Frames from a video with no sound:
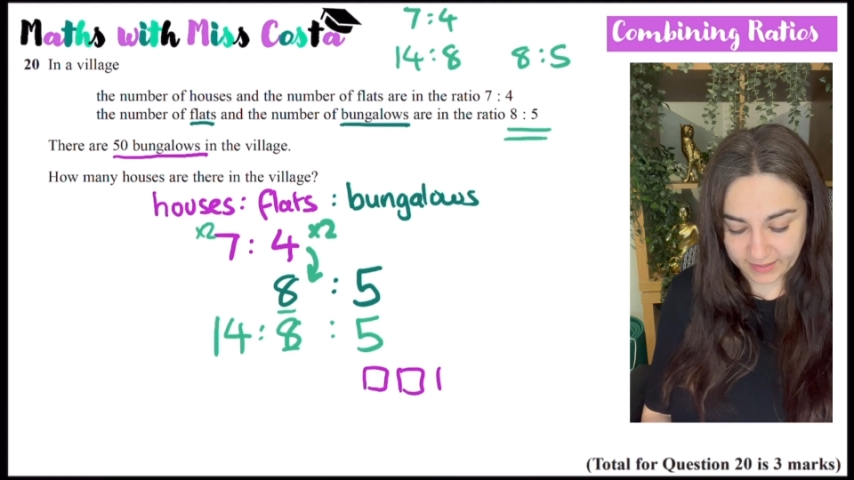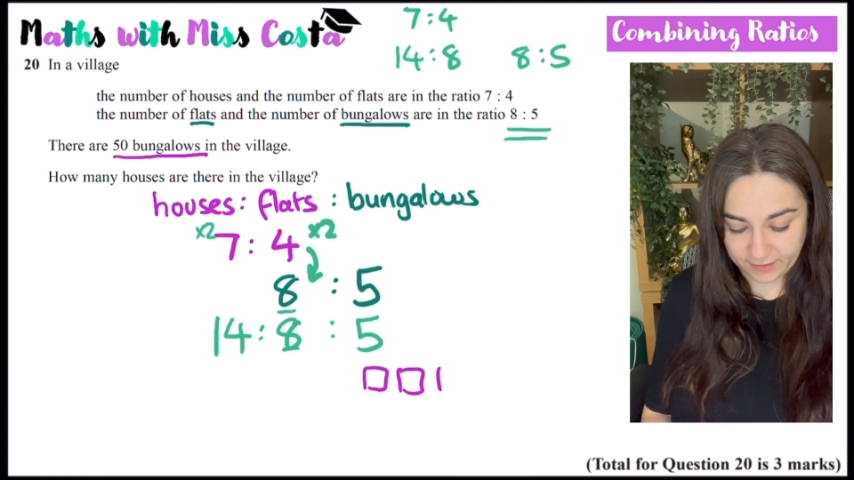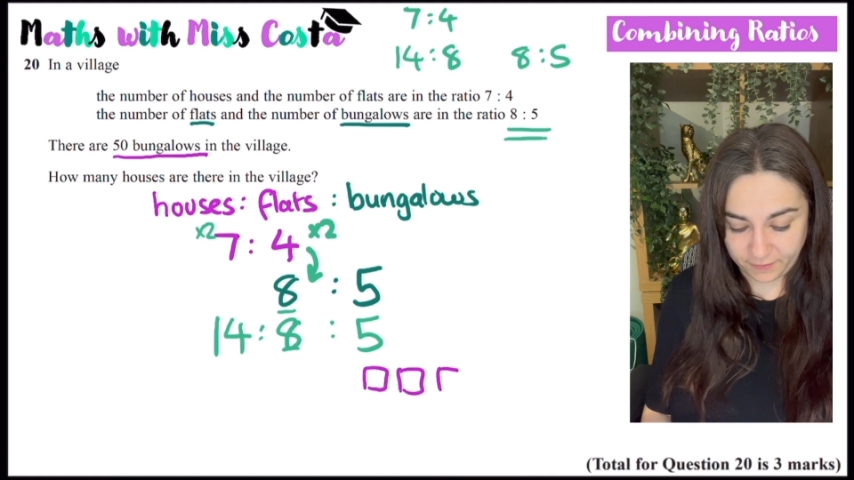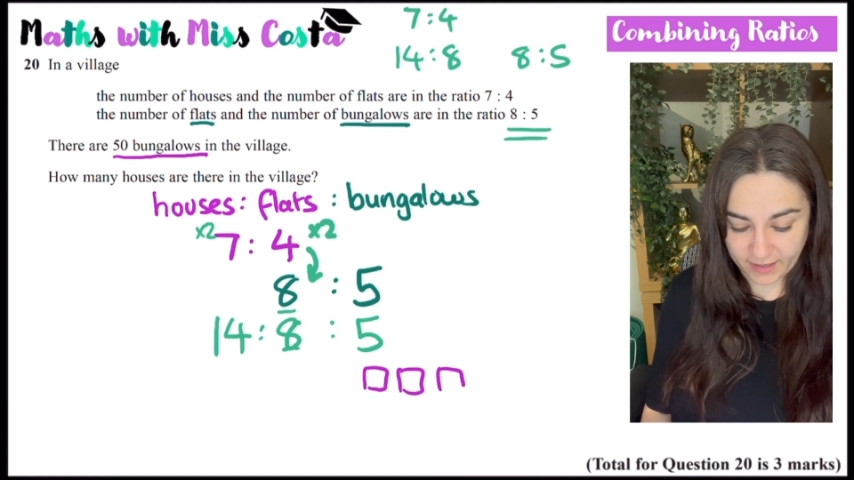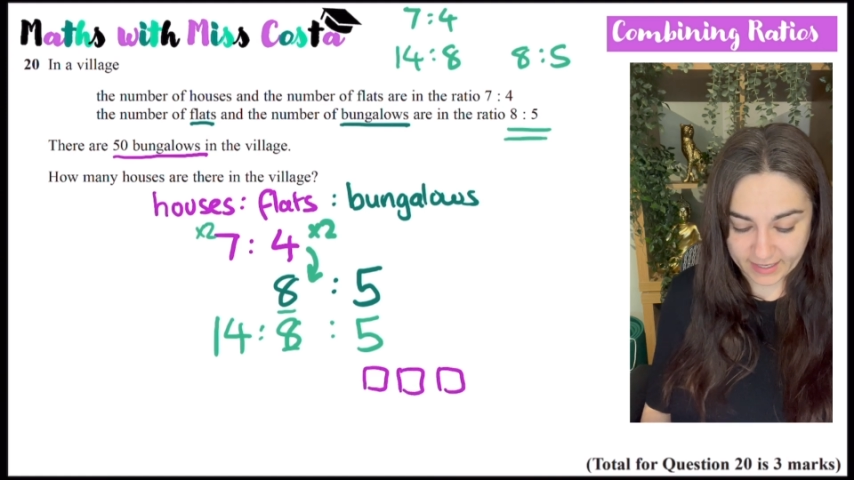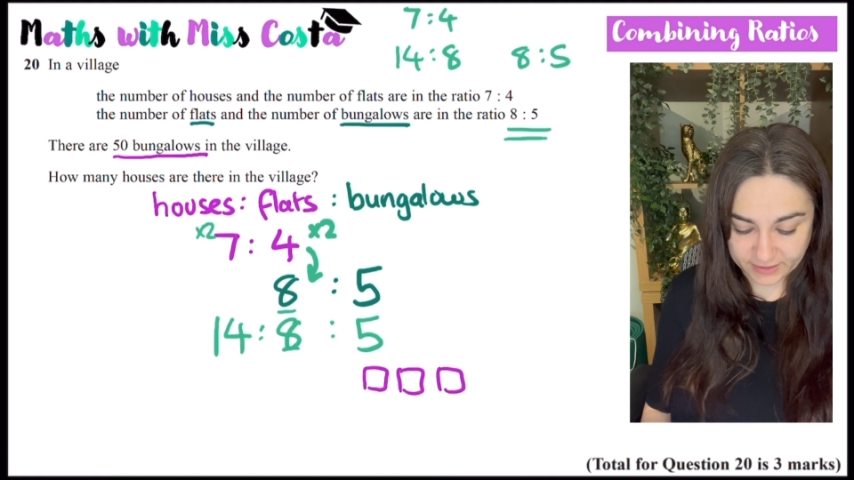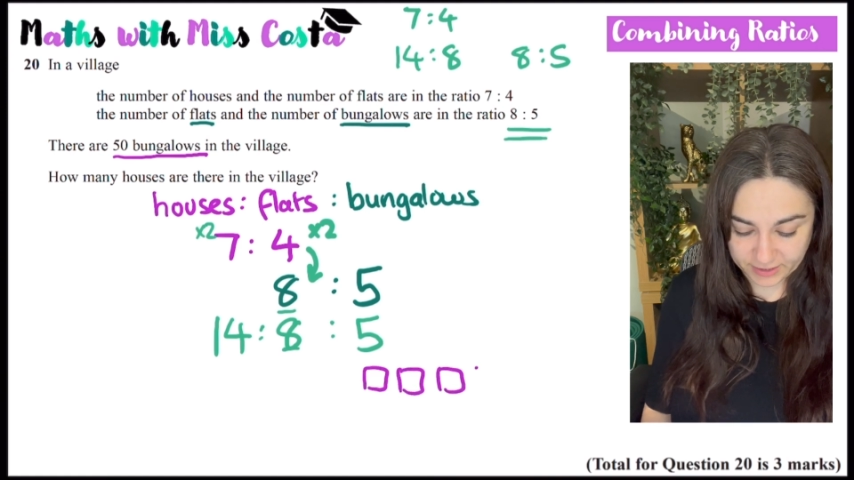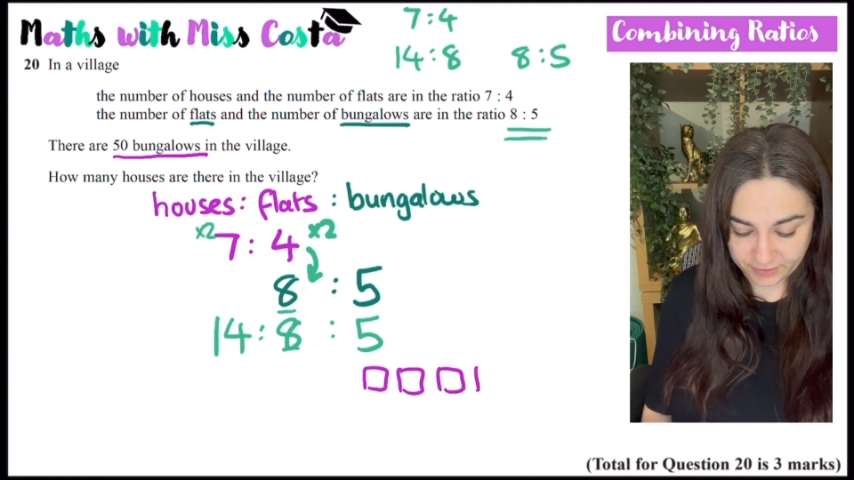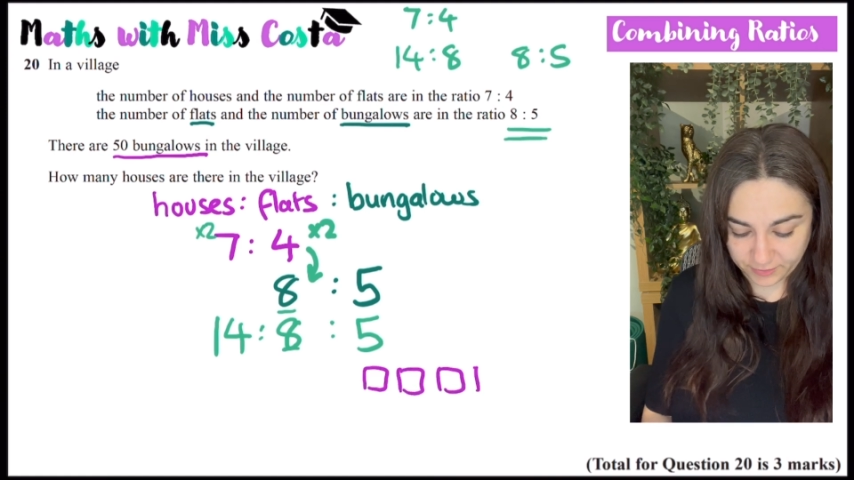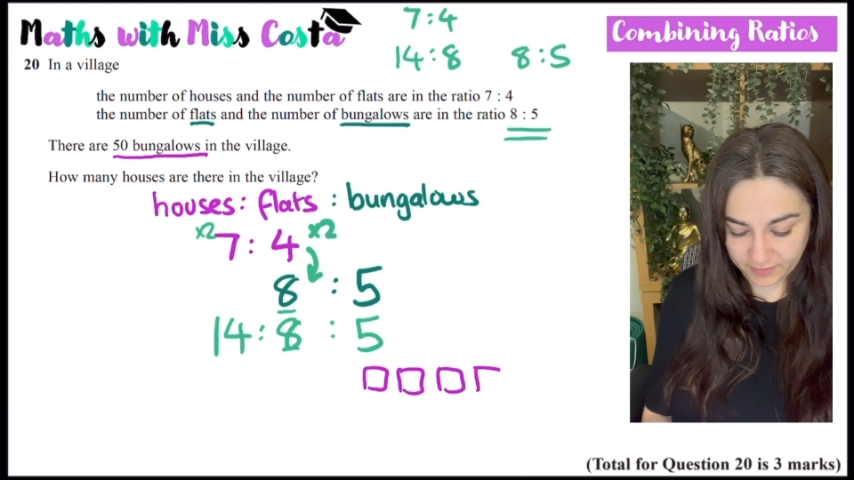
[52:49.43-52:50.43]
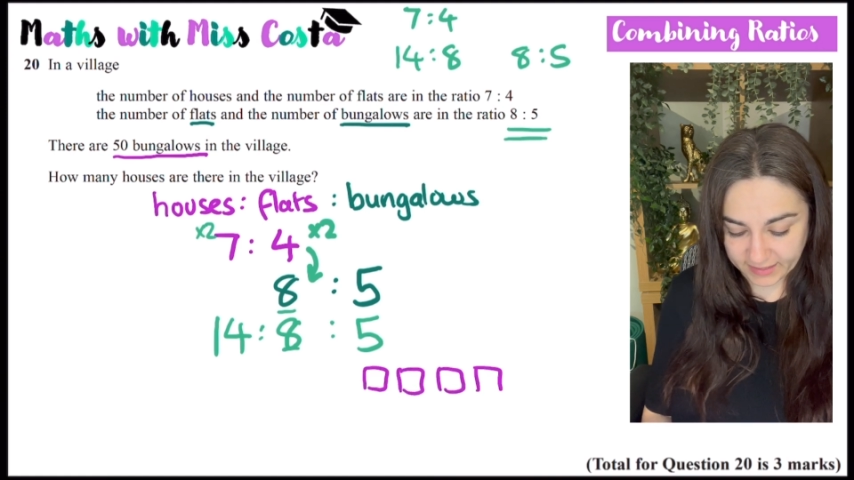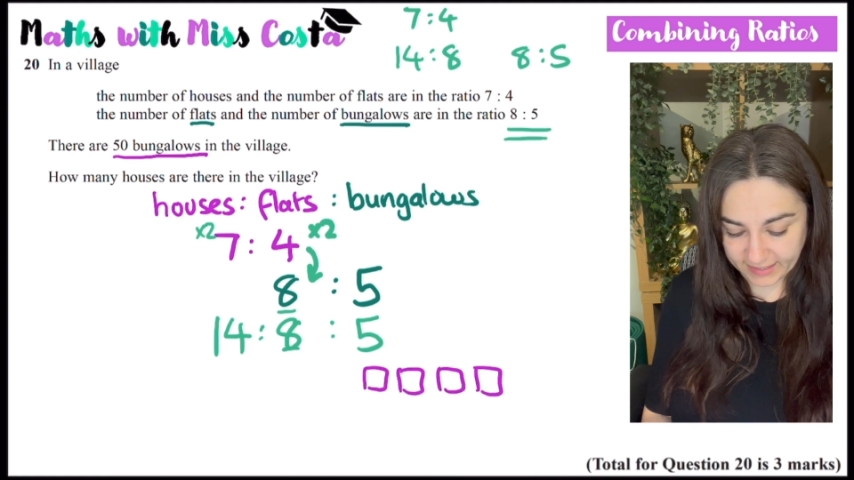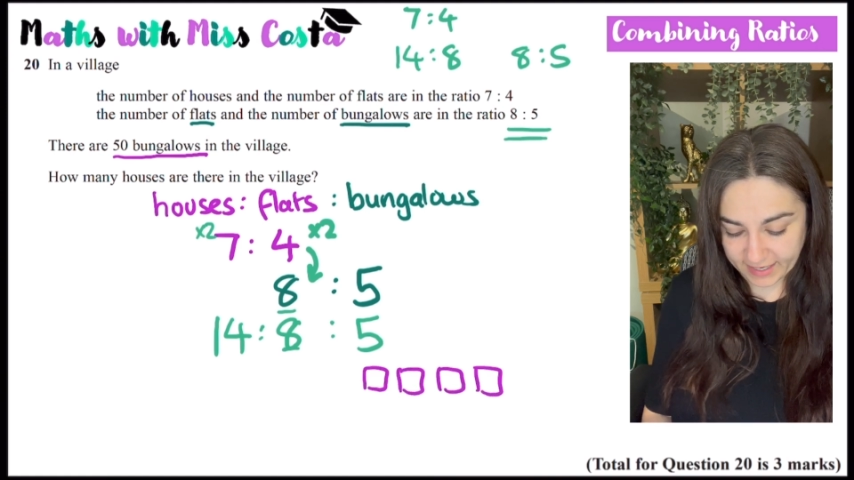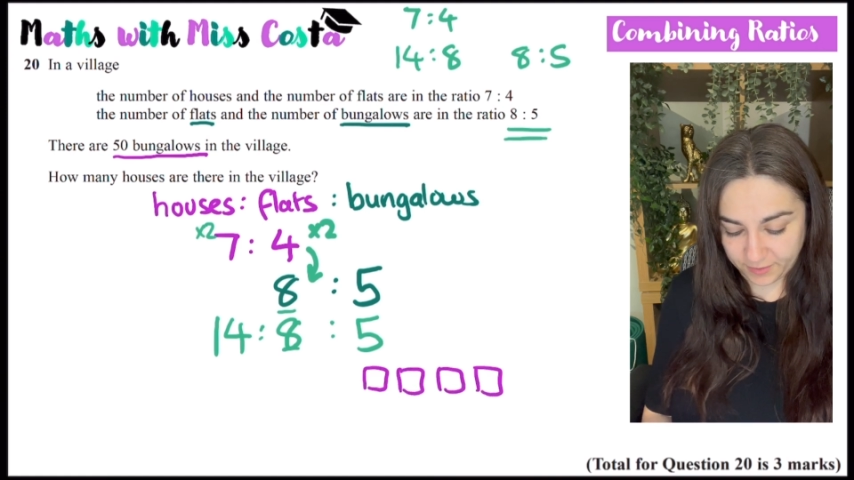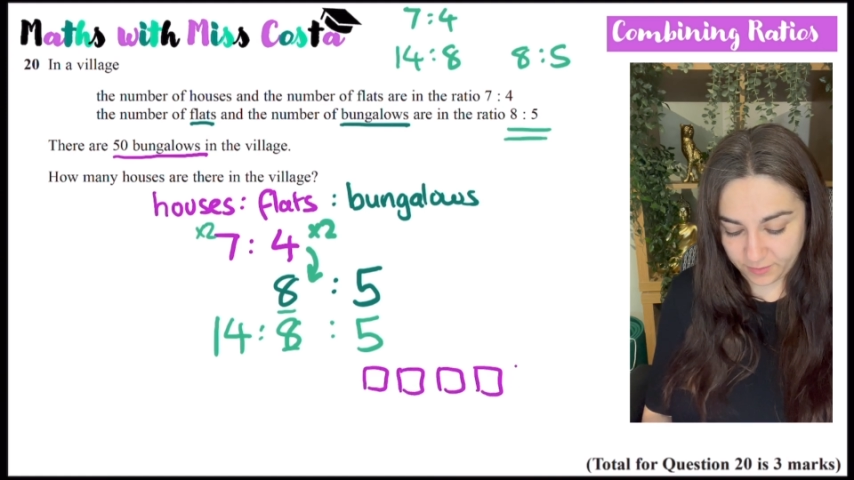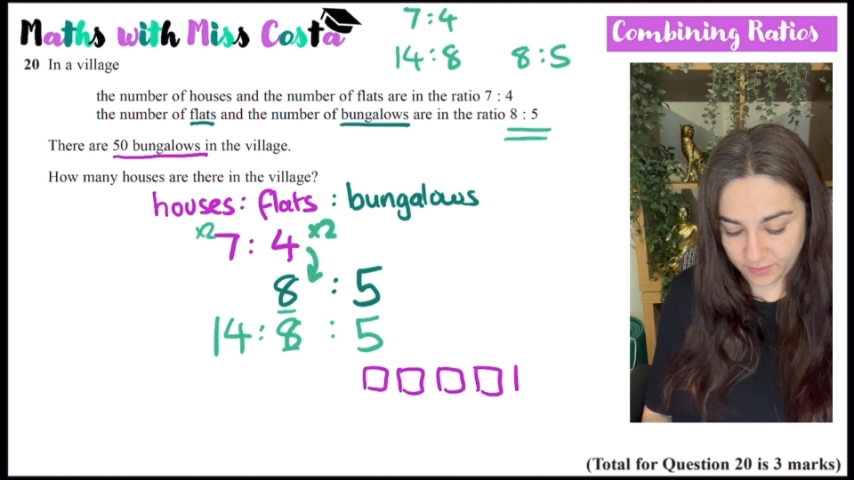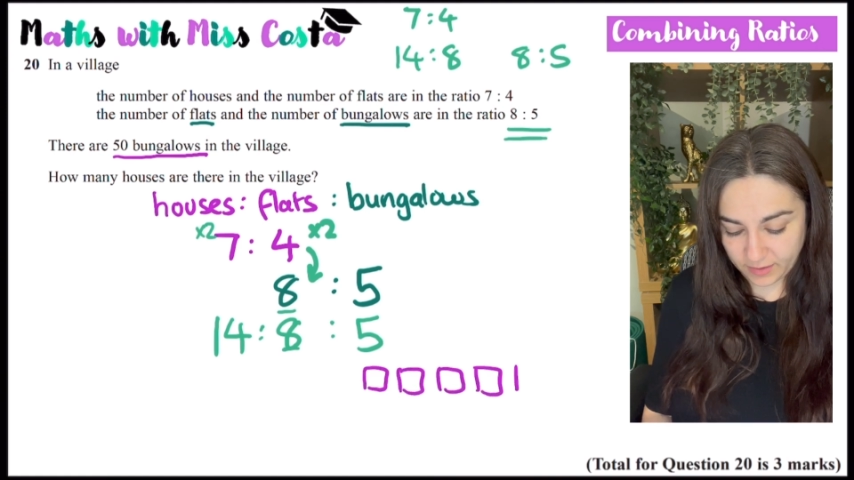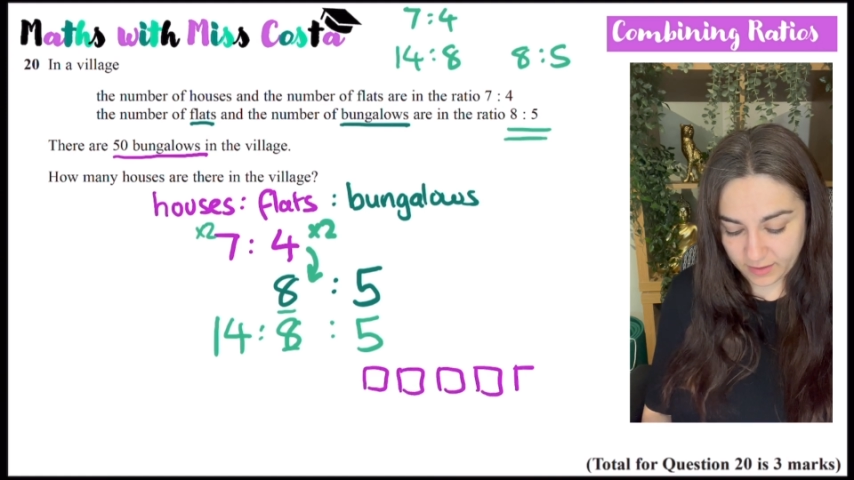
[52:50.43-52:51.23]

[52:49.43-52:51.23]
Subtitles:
If I actually drew this out,